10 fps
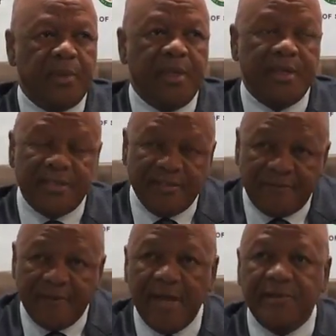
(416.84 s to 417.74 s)
It
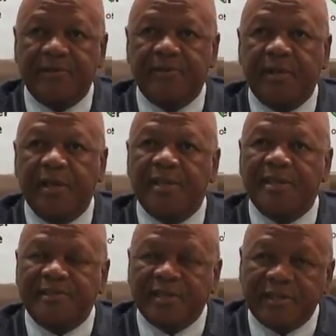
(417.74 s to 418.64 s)
defines the
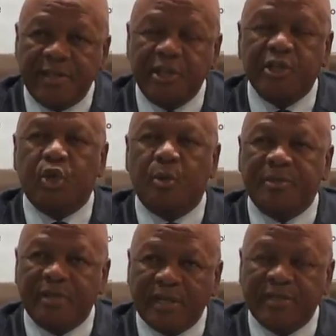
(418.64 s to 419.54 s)
strategic
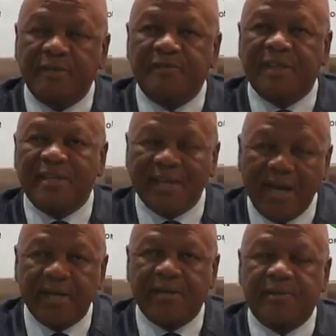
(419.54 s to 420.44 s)
objectives and
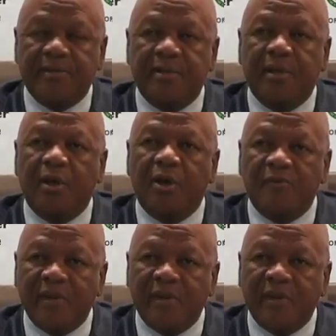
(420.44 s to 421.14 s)
targets of